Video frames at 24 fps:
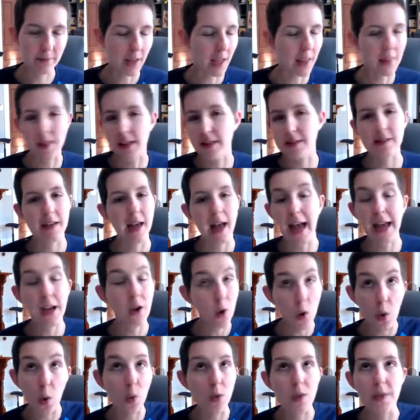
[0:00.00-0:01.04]
And I
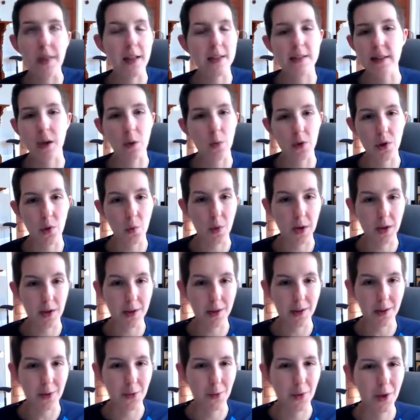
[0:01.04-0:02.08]
know that that's not what you want
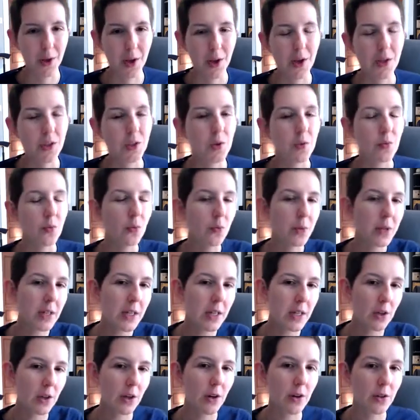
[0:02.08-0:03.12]
to do. So I
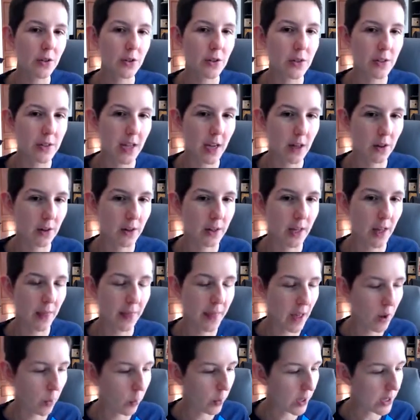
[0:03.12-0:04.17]
really encourage you to take a look at it
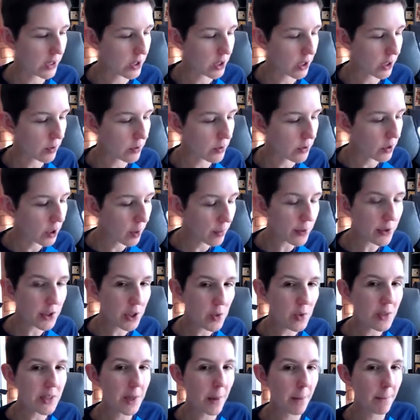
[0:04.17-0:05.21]
that way too. So number
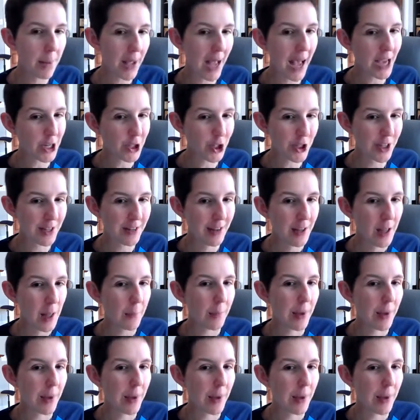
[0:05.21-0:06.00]
2 is compassion.